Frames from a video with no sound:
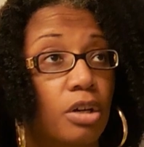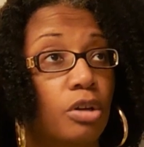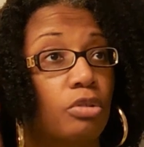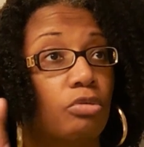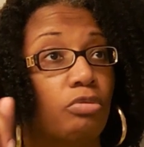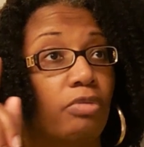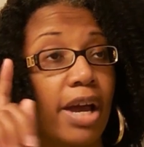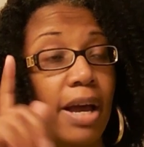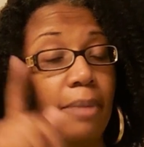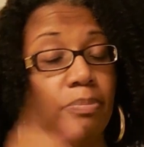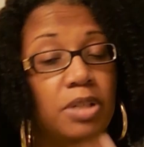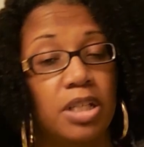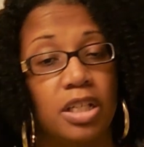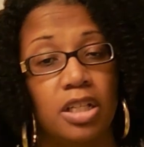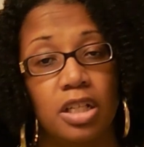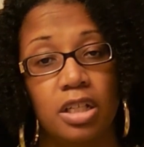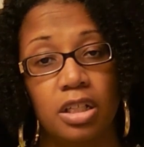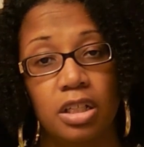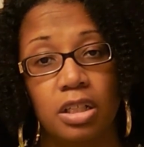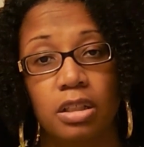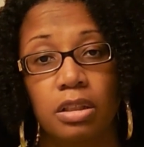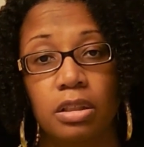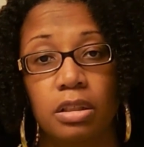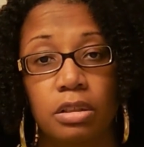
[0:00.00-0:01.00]
Wrapped it in
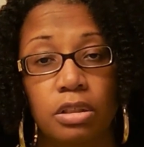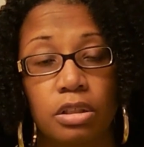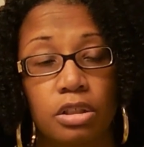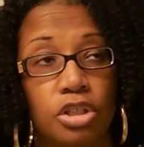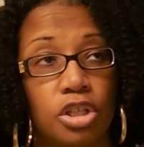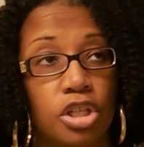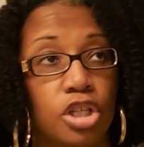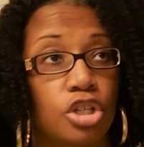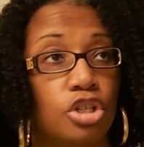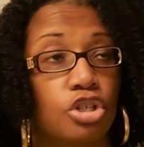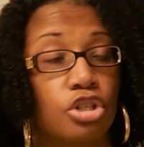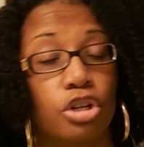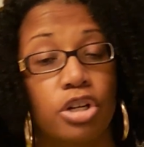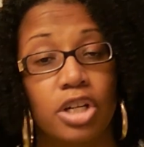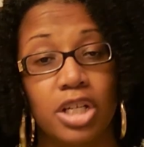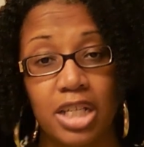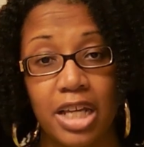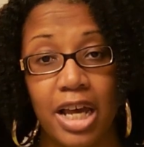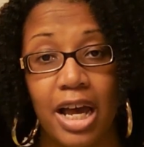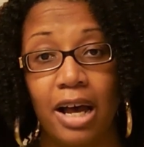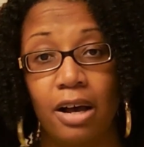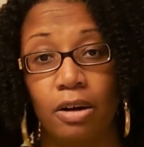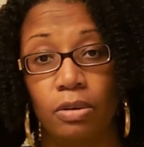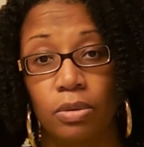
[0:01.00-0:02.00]
a t-shirt
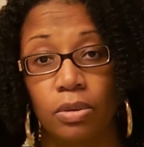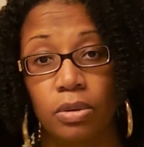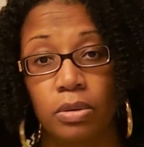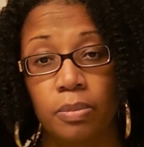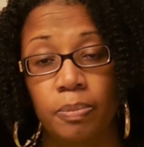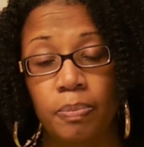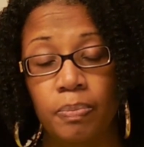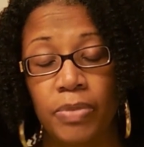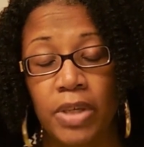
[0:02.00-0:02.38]
towel